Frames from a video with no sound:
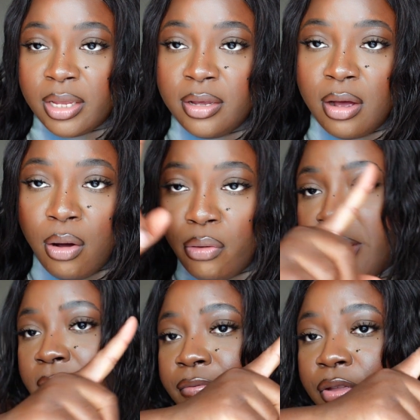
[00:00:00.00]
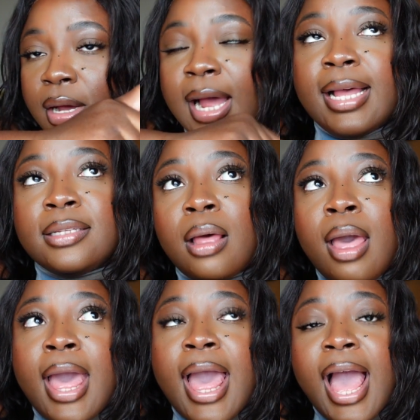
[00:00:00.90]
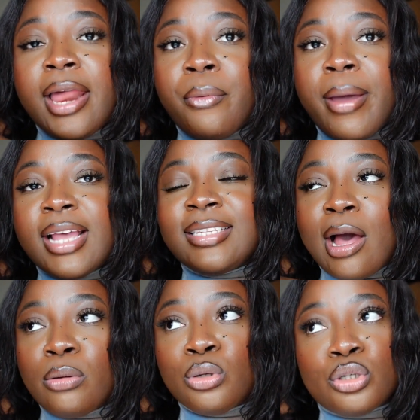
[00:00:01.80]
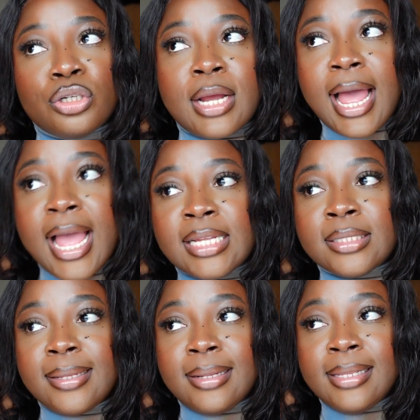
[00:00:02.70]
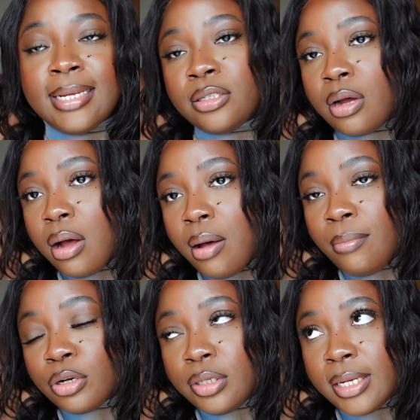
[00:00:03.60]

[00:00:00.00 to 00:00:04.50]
here or here for you guys. Anyways, I'll talk to you guys later. Much